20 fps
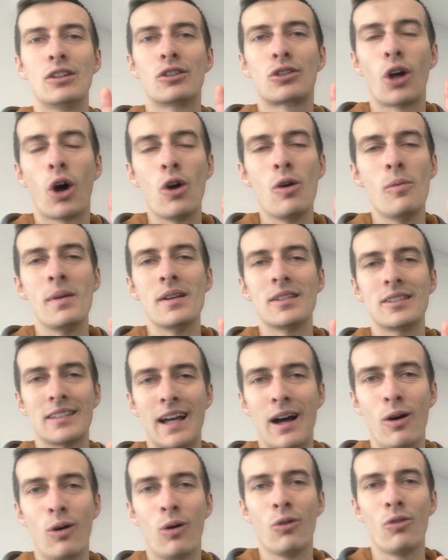Don't miss
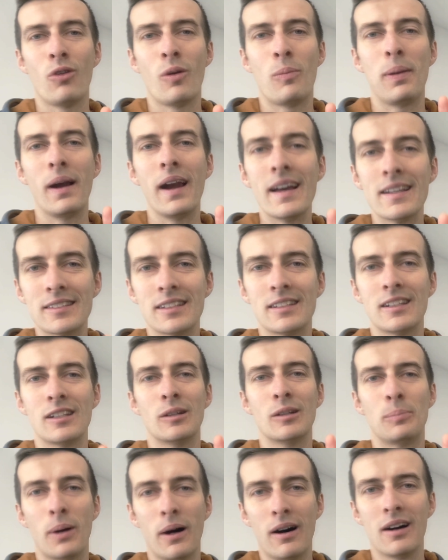out on the blessing and
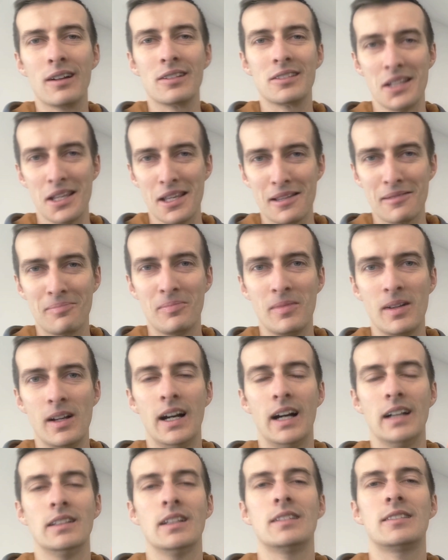the party
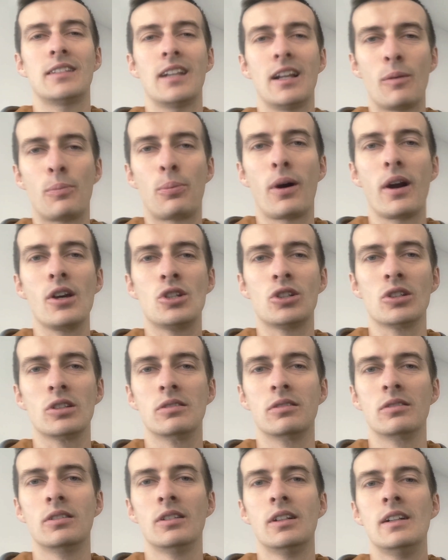and the
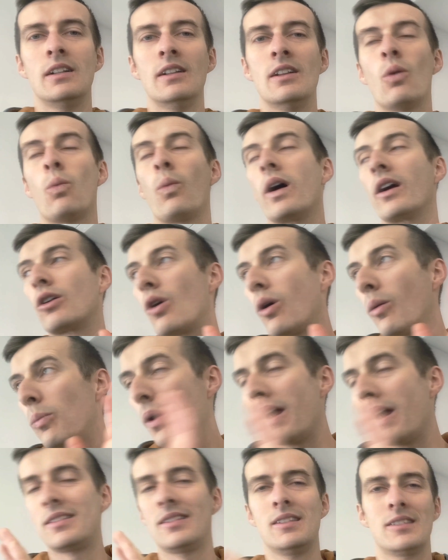celebration when God
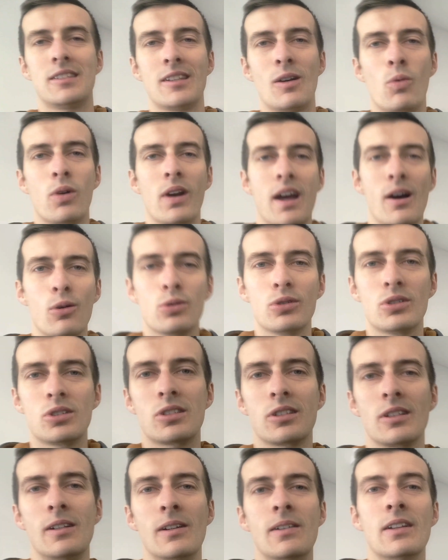blesses someone
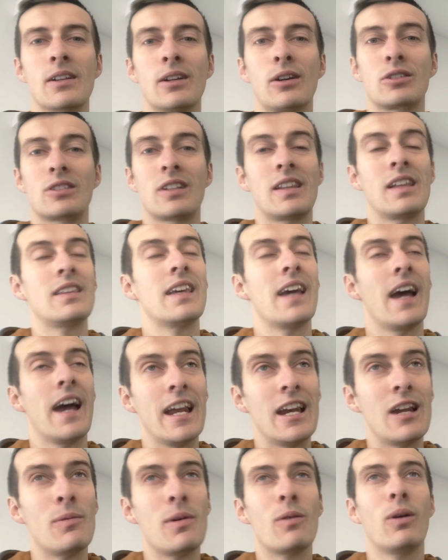else. Because I think the
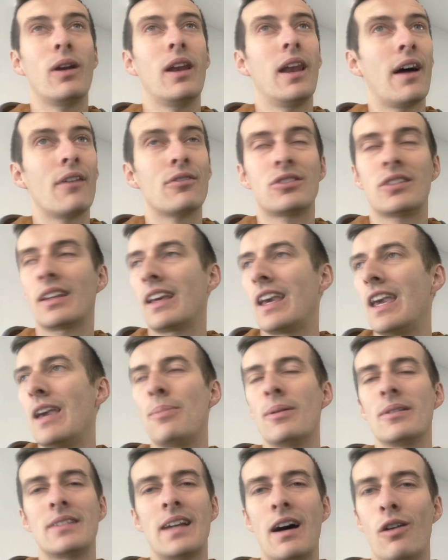enemy would love to
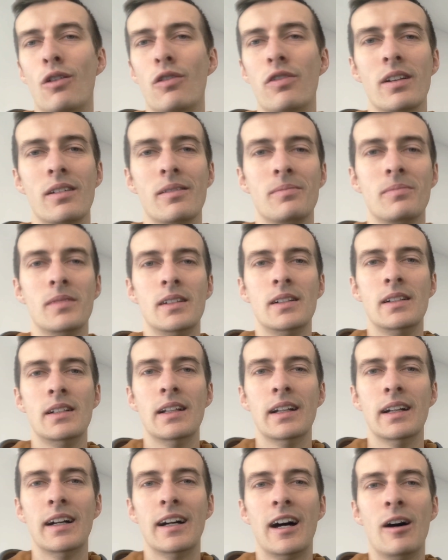keep us out of it.
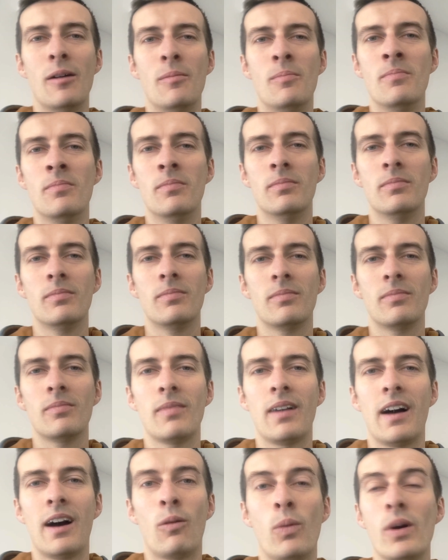And
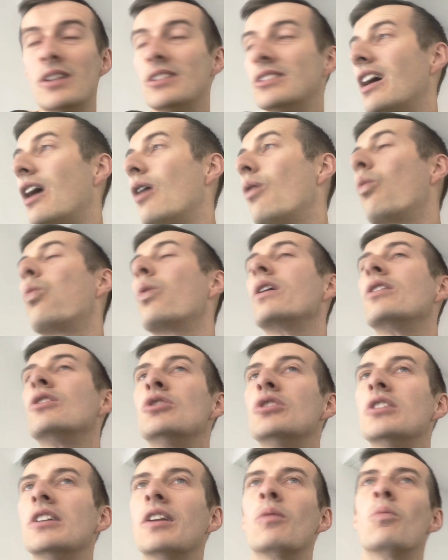we start
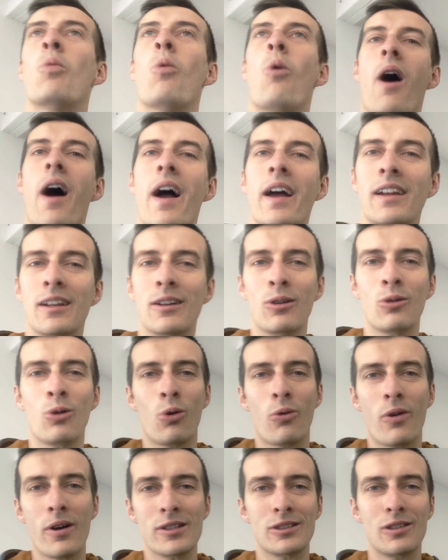whinging and whining and all
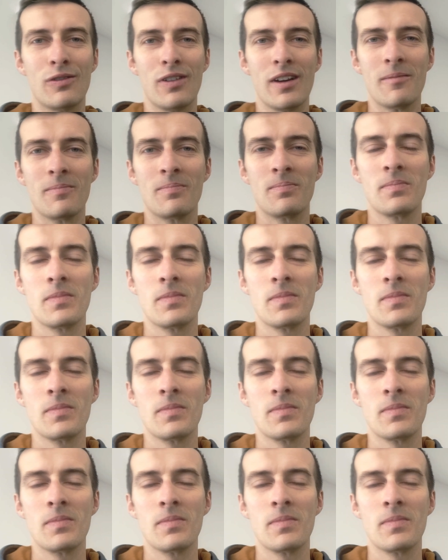the rest of it.